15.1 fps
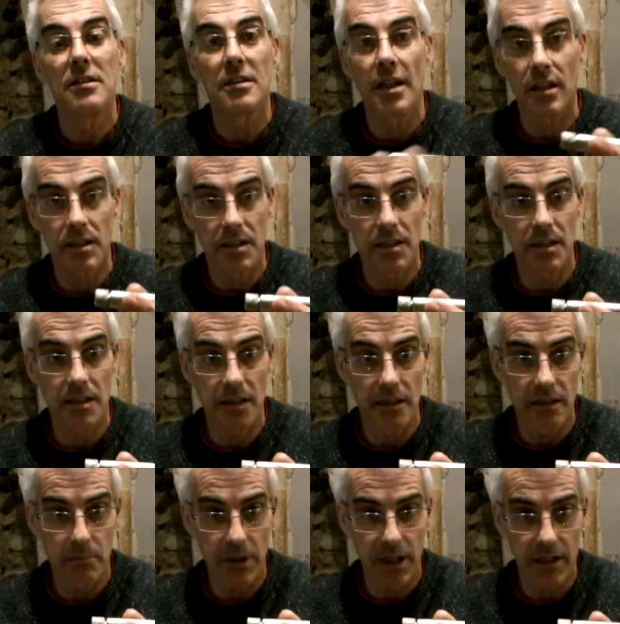that sits in
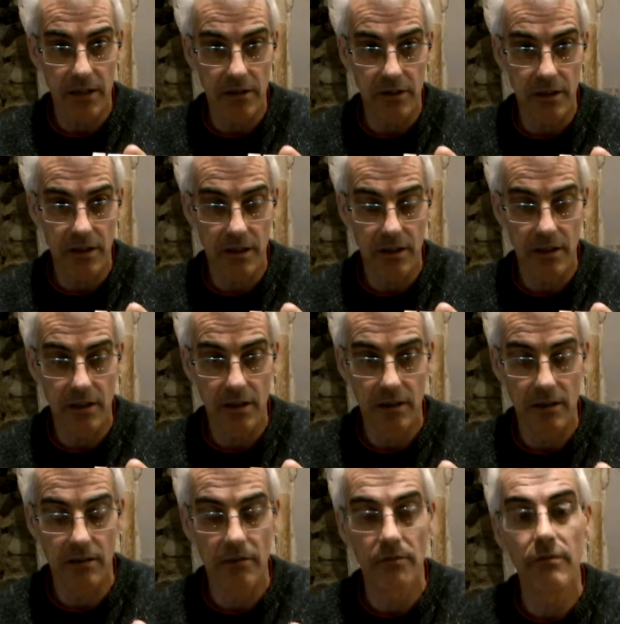the back of the
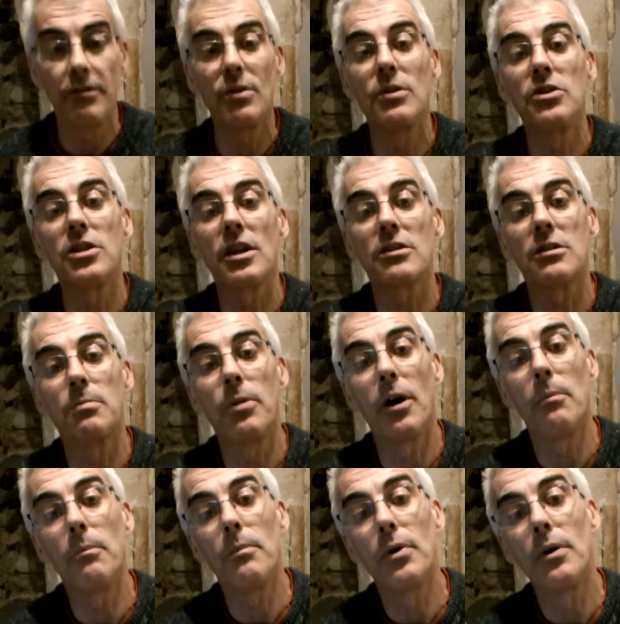fuel injector
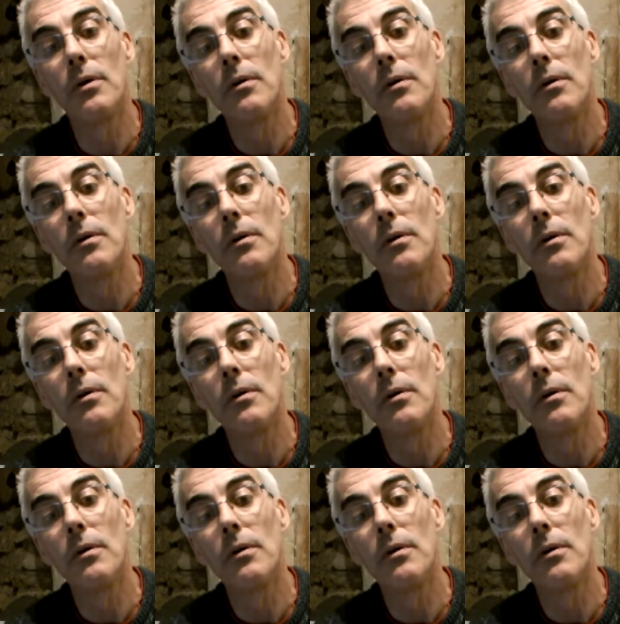pump,